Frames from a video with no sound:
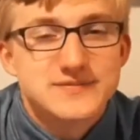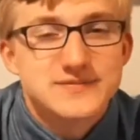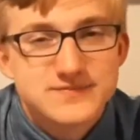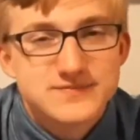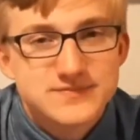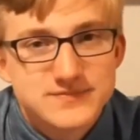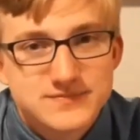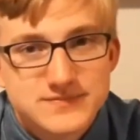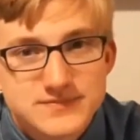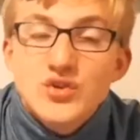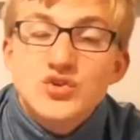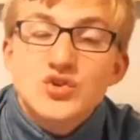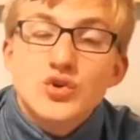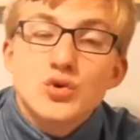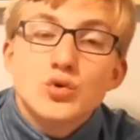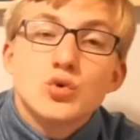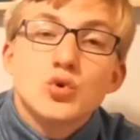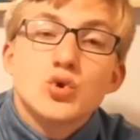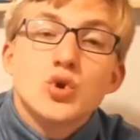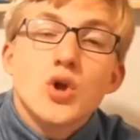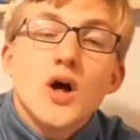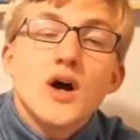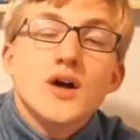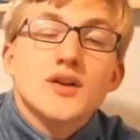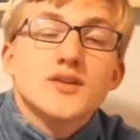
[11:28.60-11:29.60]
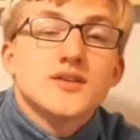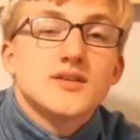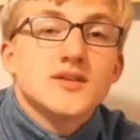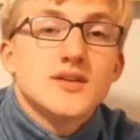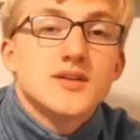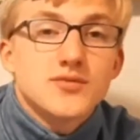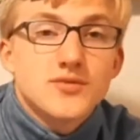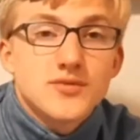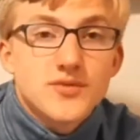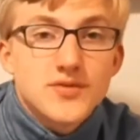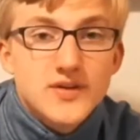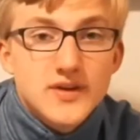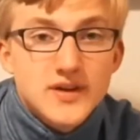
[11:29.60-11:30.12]
So lots of
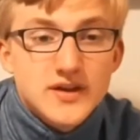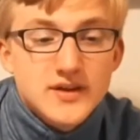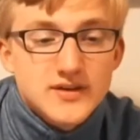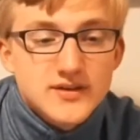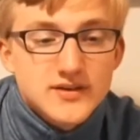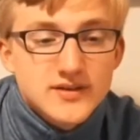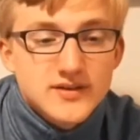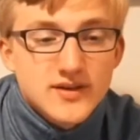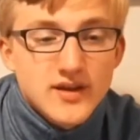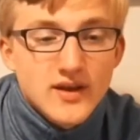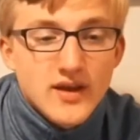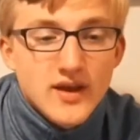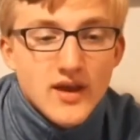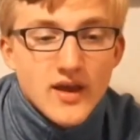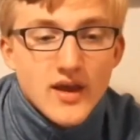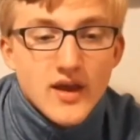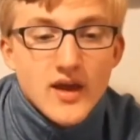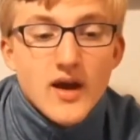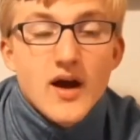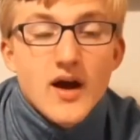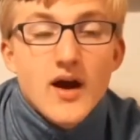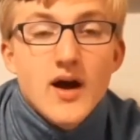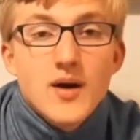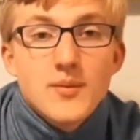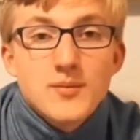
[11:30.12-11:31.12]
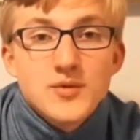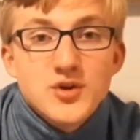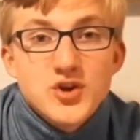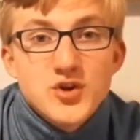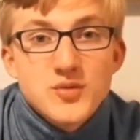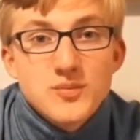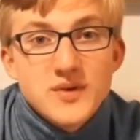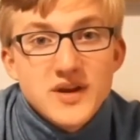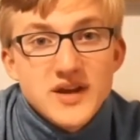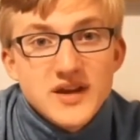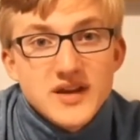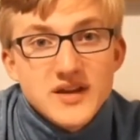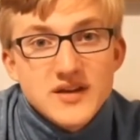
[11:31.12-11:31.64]
different things you can
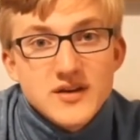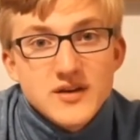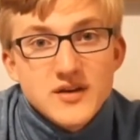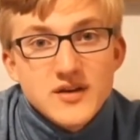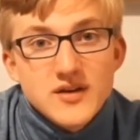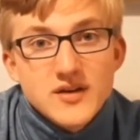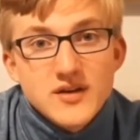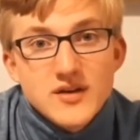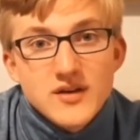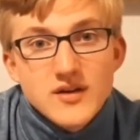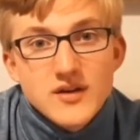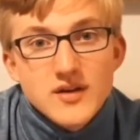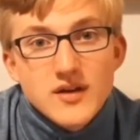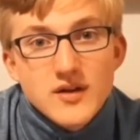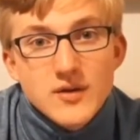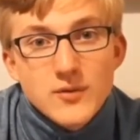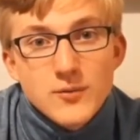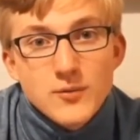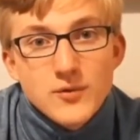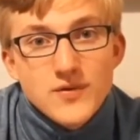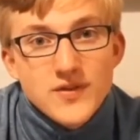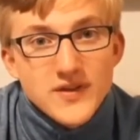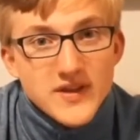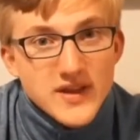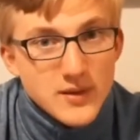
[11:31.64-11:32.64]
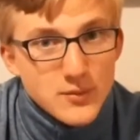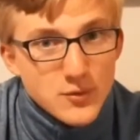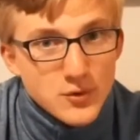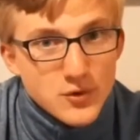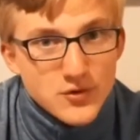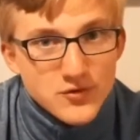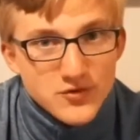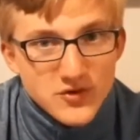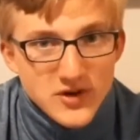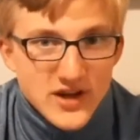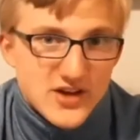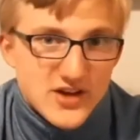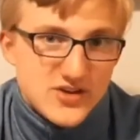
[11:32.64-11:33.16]
make with the chemical
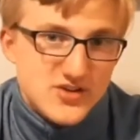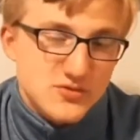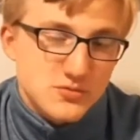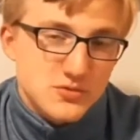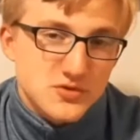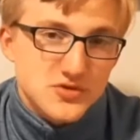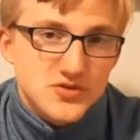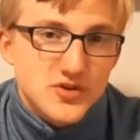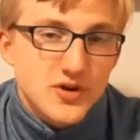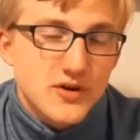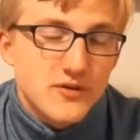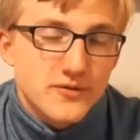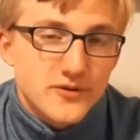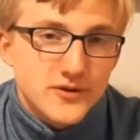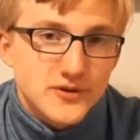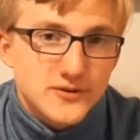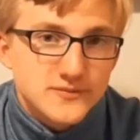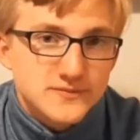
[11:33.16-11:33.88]
reaction of sulfur.